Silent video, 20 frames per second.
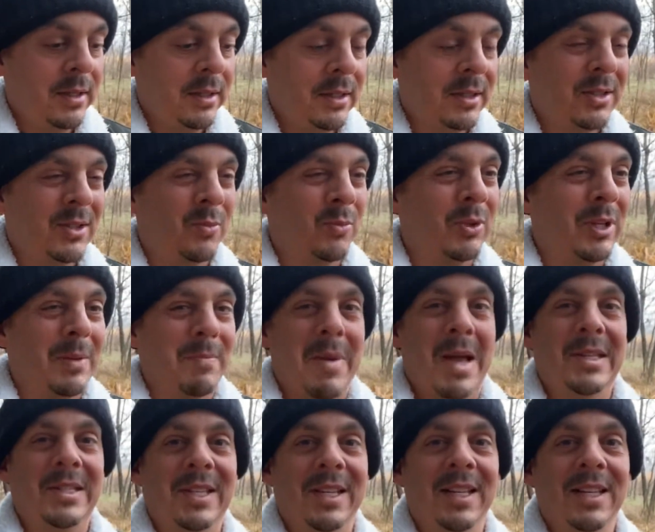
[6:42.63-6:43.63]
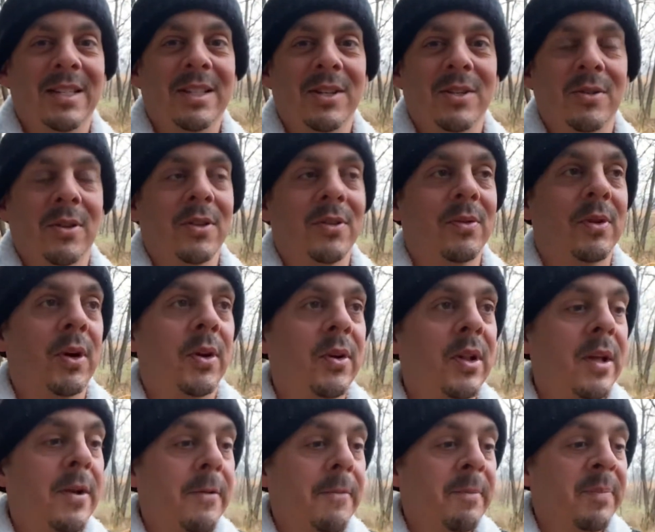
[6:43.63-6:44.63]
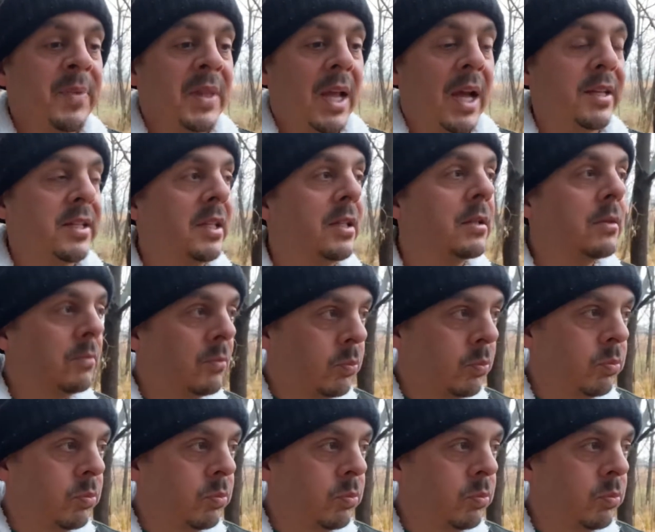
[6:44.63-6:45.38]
It's really messy to do on the road. I did